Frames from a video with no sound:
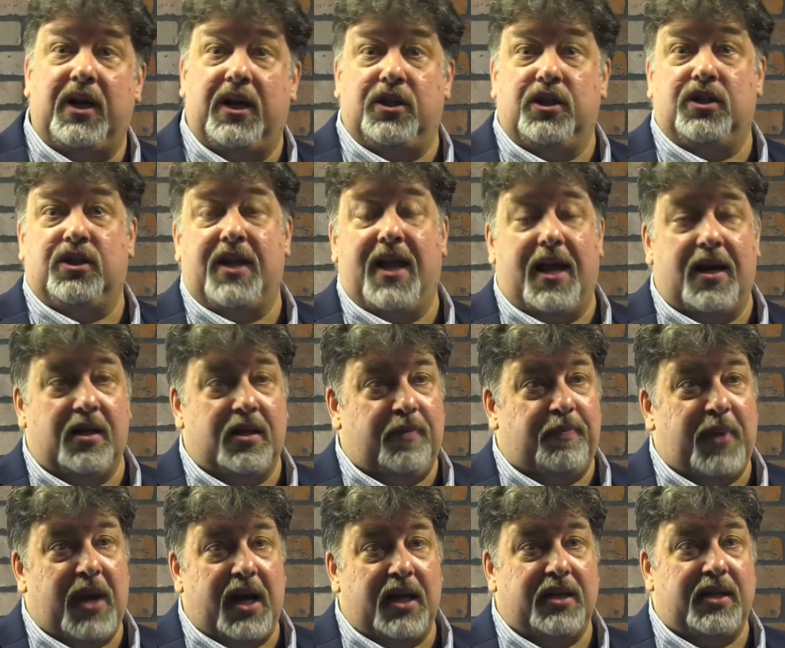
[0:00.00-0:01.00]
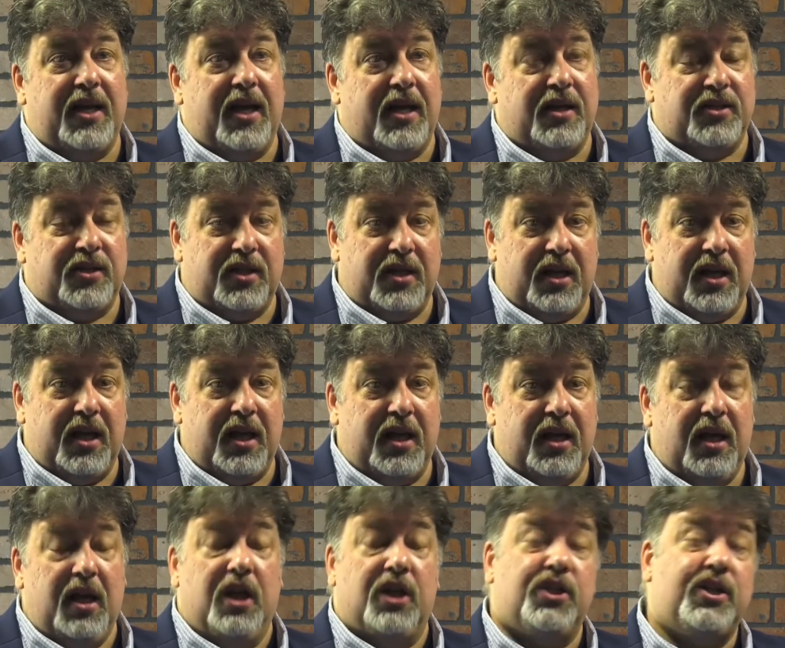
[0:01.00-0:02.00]
I just had on the podcast
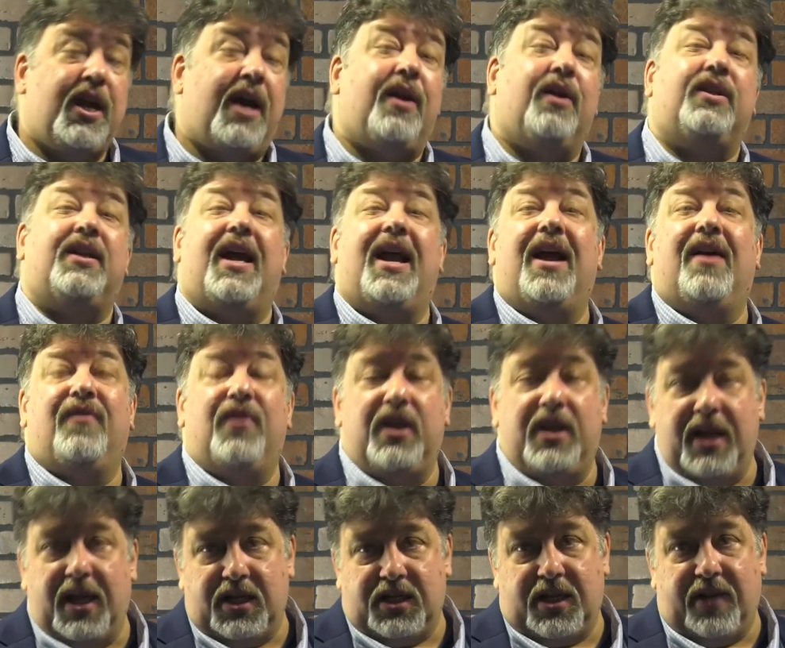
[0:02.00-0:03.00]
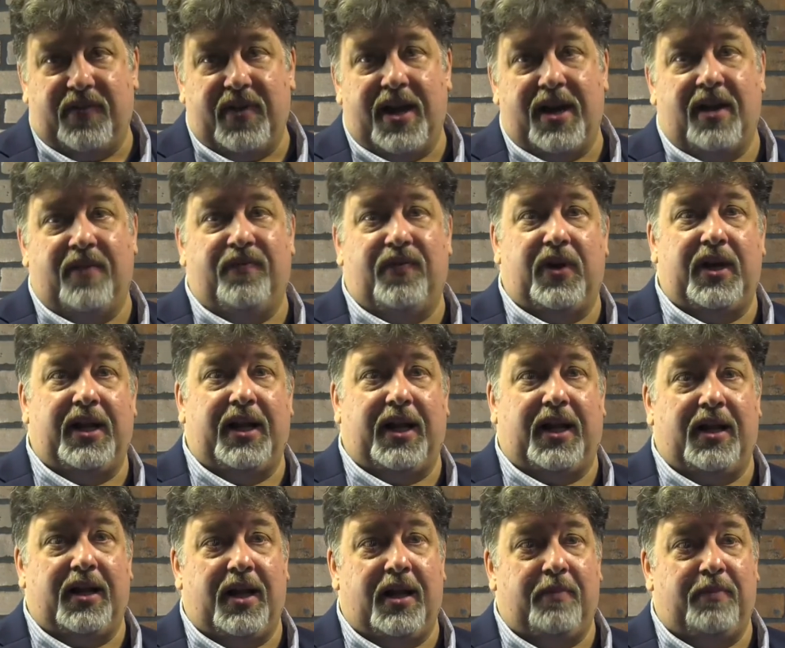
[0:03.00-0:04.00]
today. Shout out to every guest I've had on Funny Like
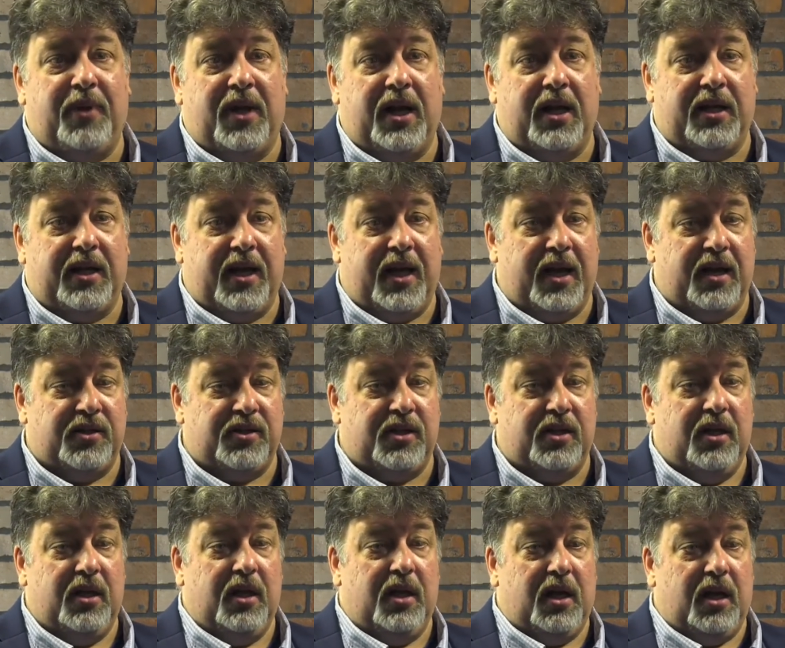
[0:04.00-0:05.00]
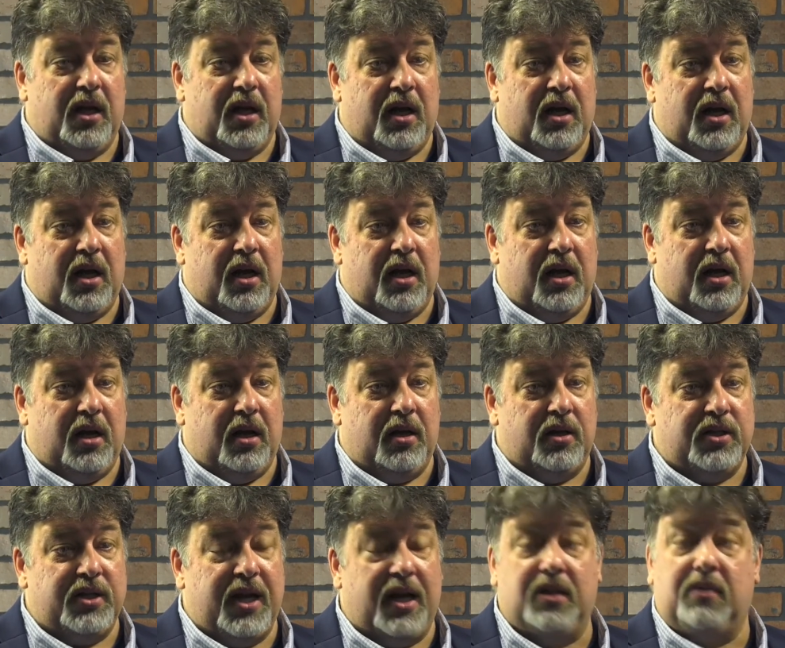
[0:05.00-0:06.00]
a Clown podcast.
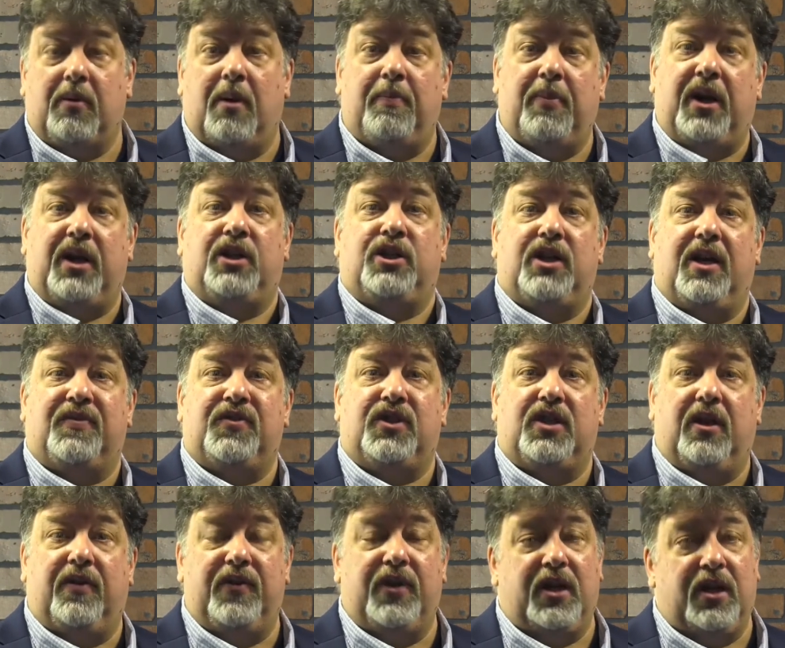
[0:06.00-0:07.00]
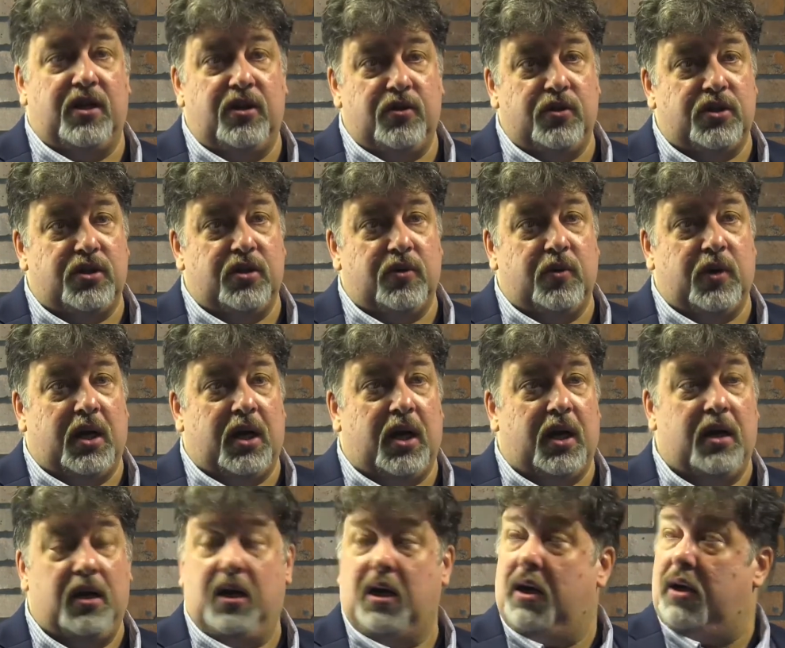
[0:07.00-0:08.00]
Shout out to my buddy Jeff Sylvia. He used
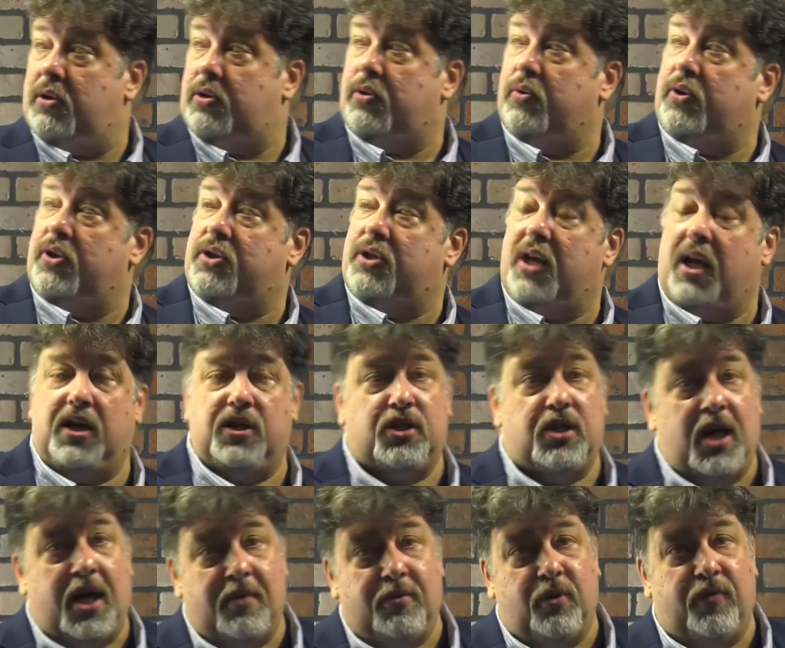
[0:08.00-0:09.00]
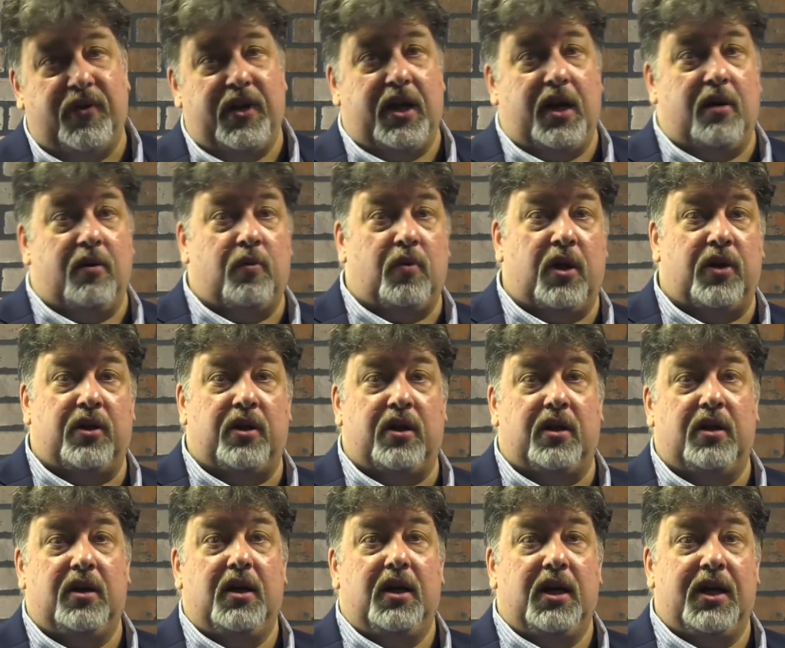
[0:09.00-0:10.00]
to do this guy's job over here and run
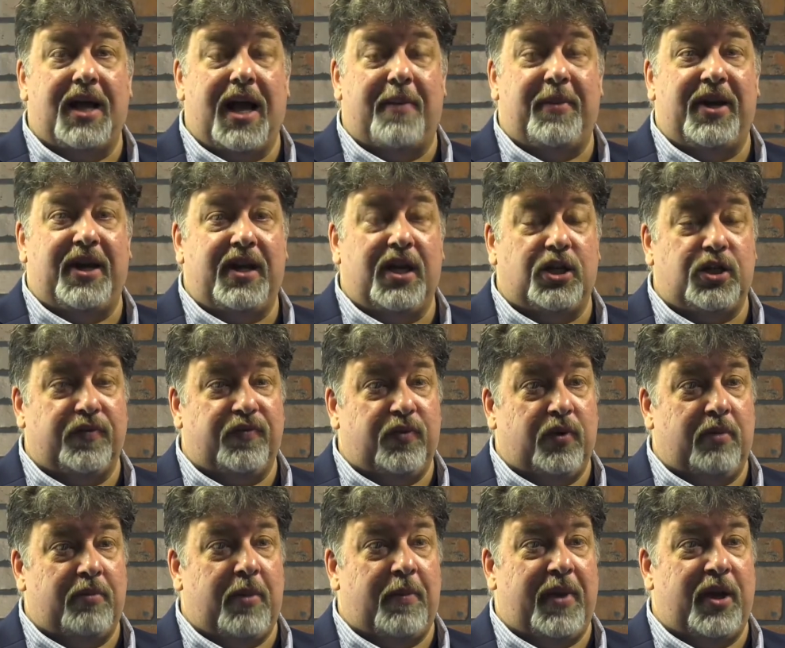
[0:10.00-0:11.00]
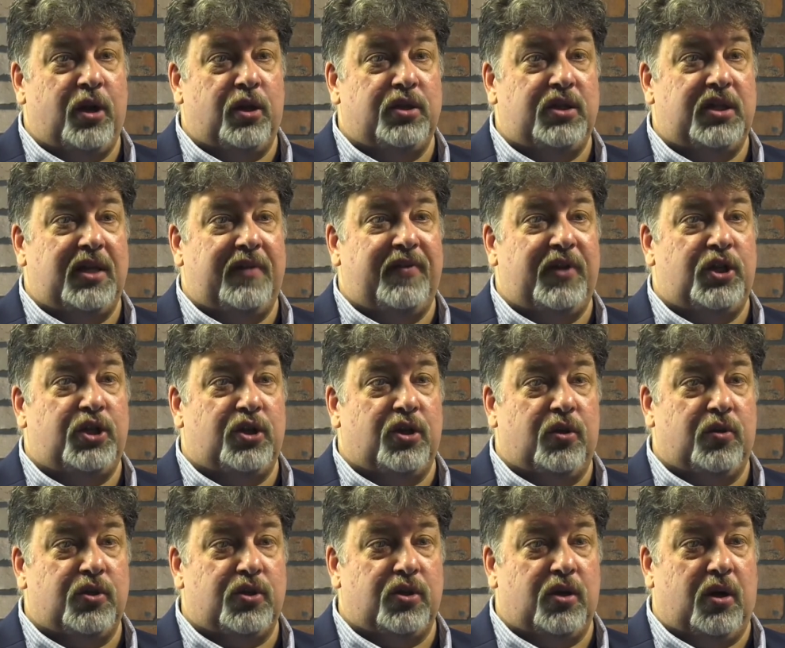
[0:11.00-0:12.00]
the Comedy Kitchen for me, my old TV
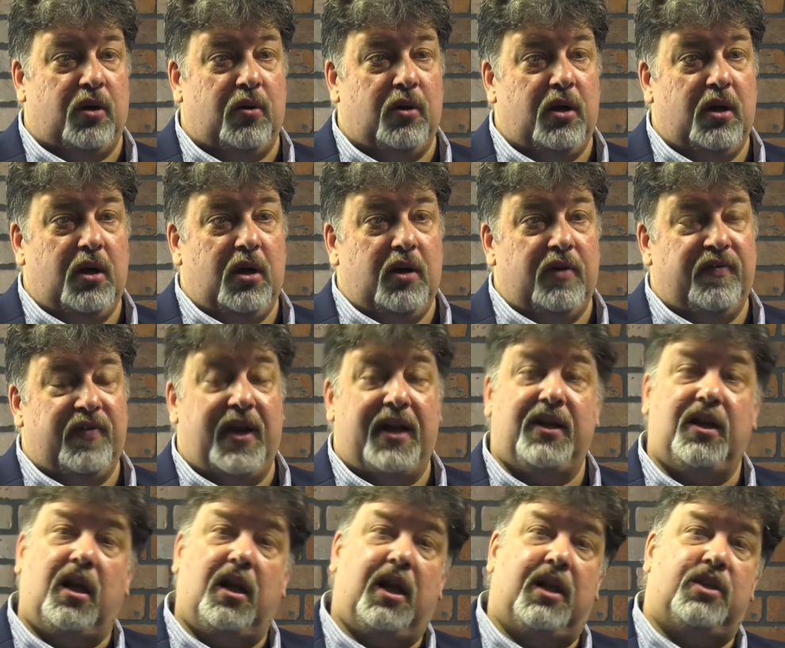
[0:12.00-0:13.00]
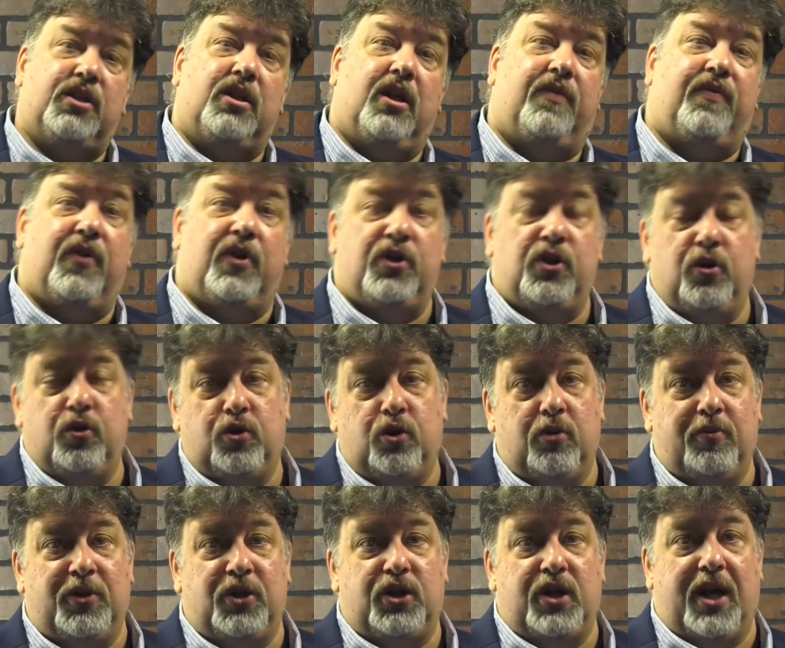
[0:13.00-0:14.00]
show. So find all that stuff on
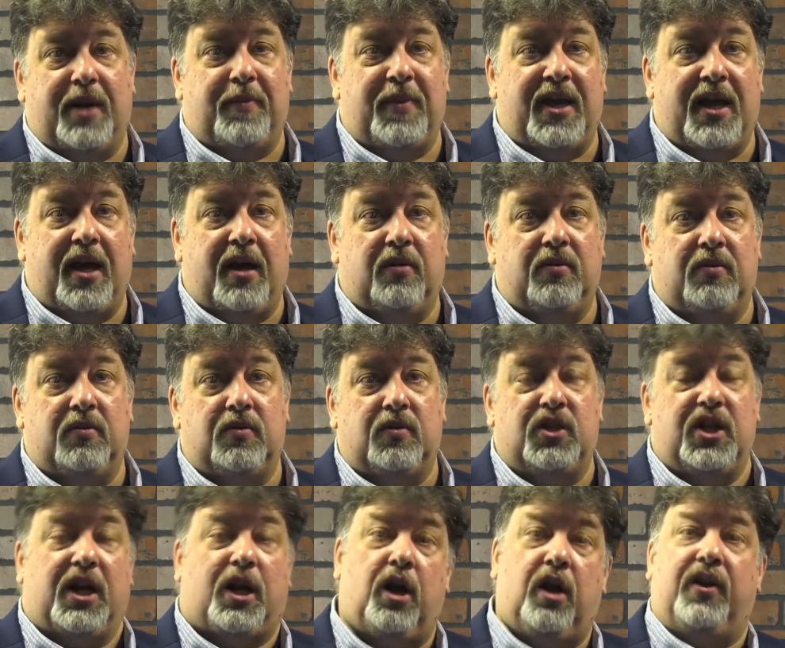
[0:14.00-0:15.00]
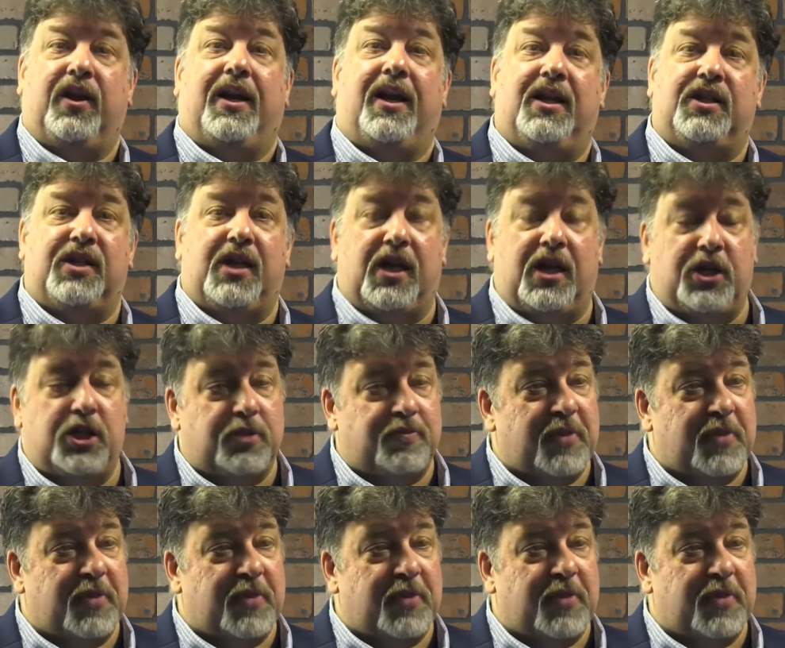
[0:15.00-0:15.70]
YouTube and check me out, and check all the guys out I just